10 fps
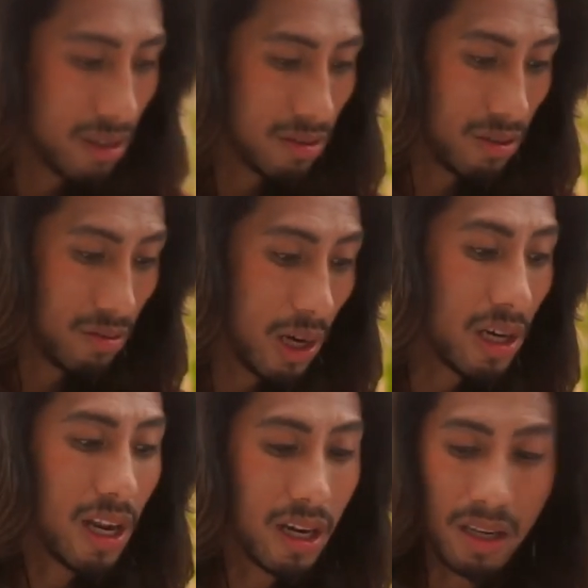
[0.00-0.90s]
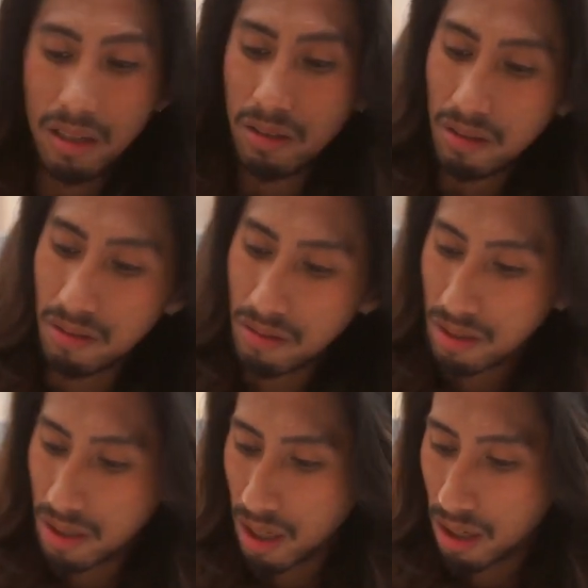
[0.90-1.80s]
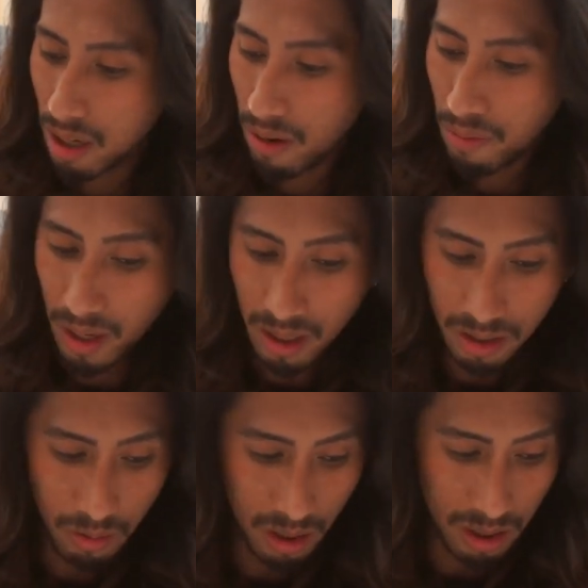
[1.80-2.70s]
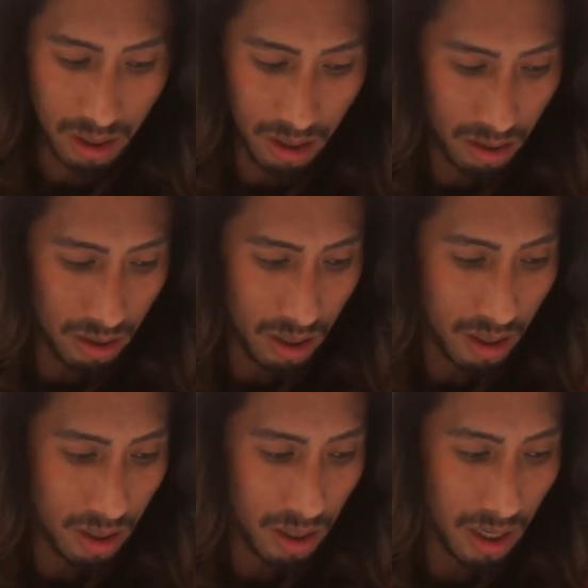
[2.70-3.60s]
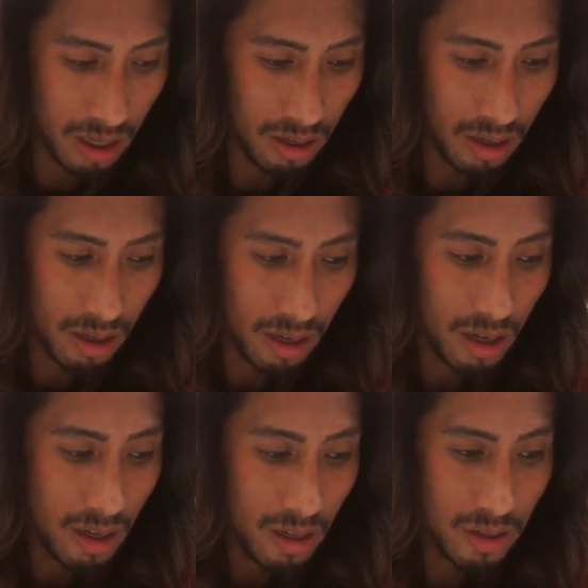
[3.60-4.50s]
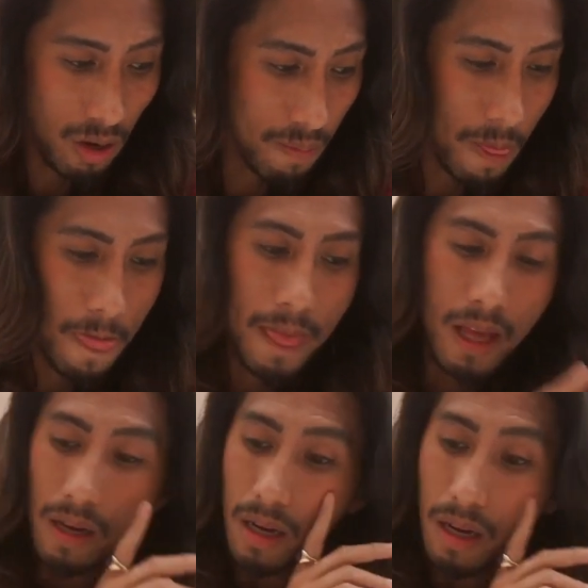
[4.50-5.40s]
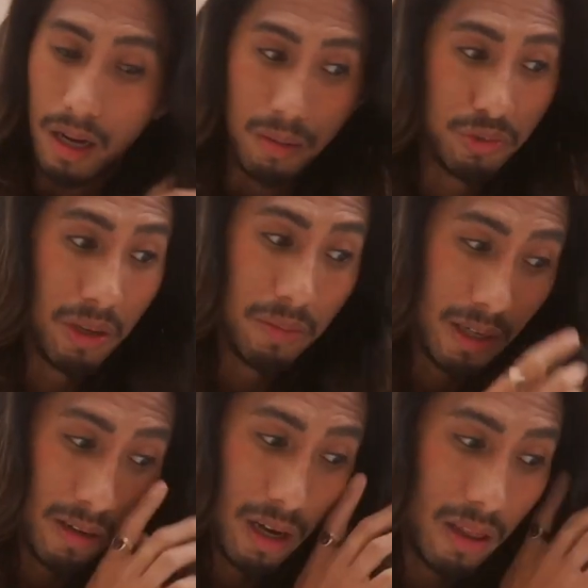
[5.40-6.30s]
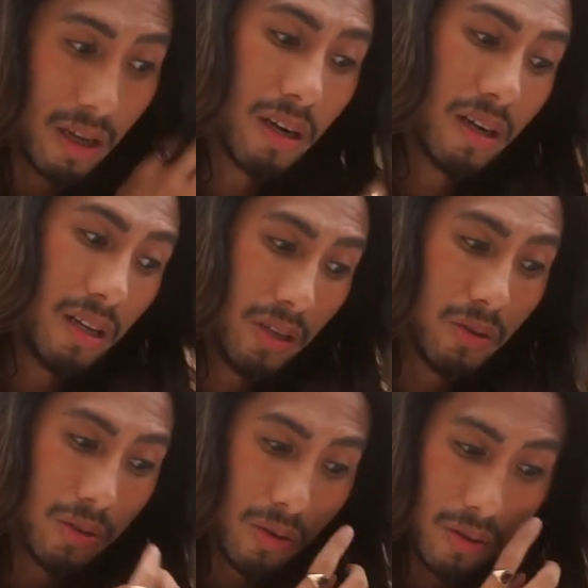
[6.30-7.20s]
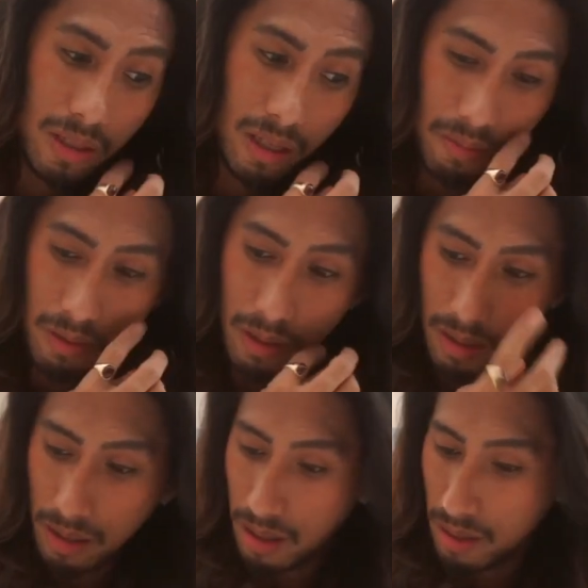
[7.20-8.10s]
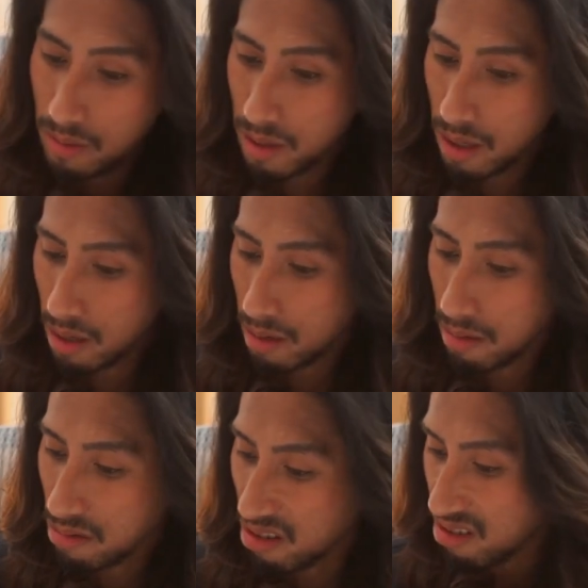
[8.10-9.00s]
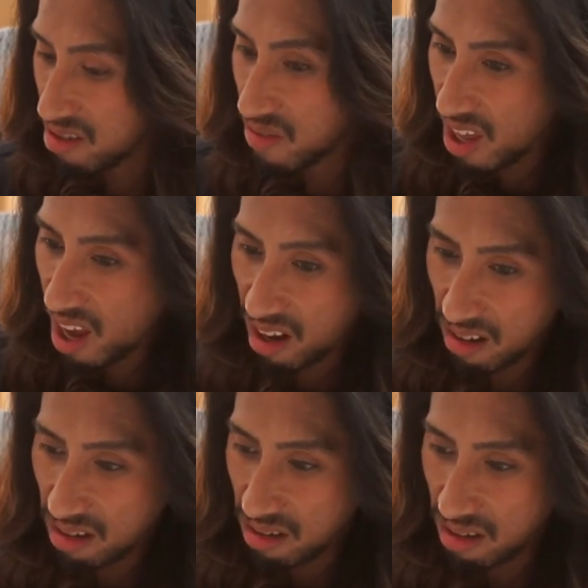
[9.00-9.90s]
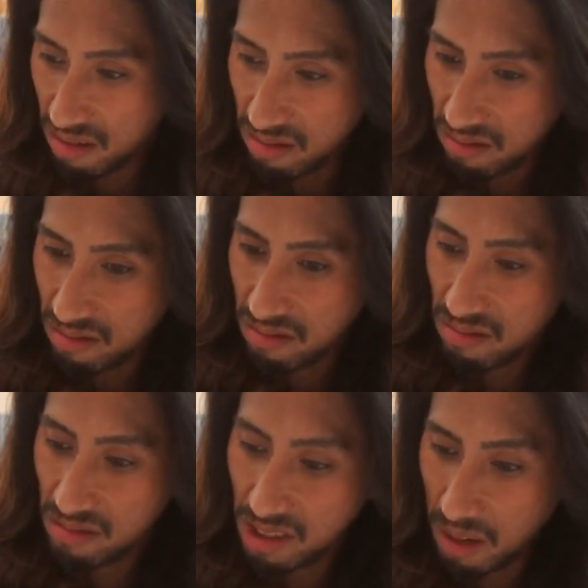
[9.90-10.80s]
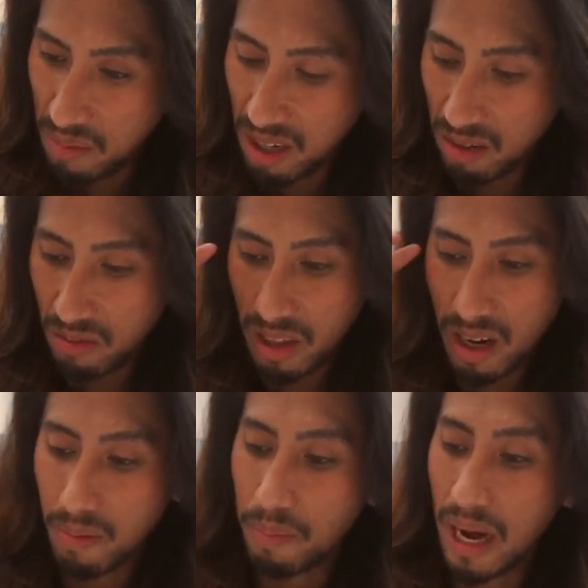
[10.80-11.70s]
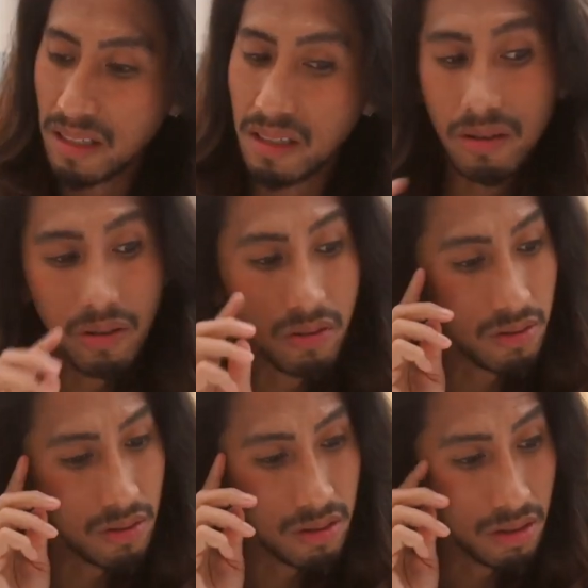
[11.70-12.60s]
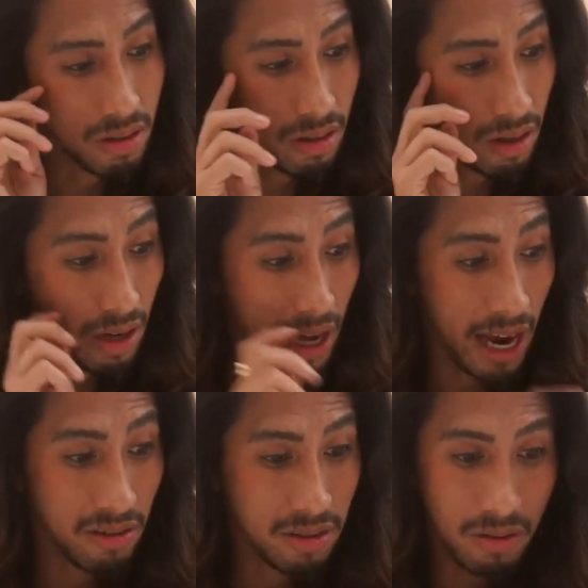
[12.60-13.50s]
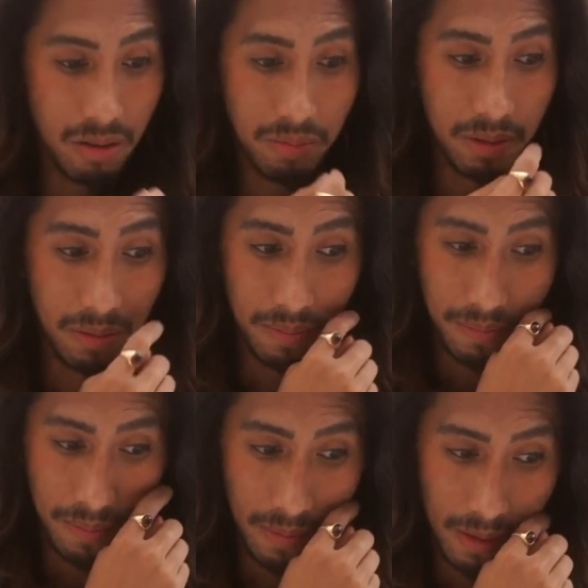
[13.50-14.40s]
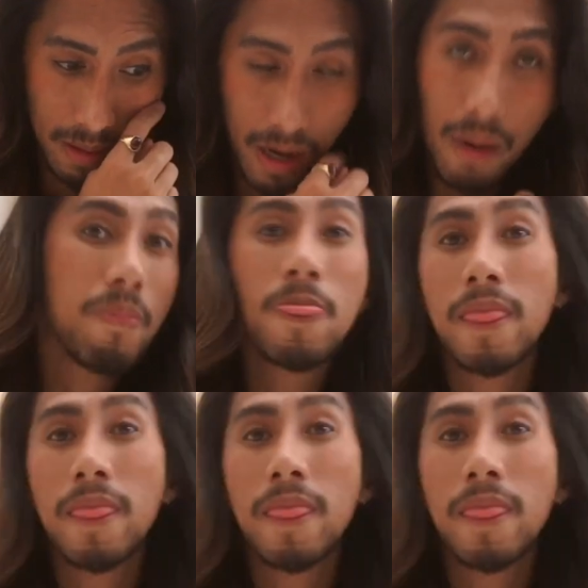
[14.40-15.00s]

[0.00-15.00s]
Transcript: So you want a lot. You know, there's a lot of clarifying that you want here. Okay, so um, Gemini got there. Leo, Taurus, Libra. Leo over there. Taurus over there. You know, Gemini over there. Pisces, Taurus. Aries, Scorpio. Okay.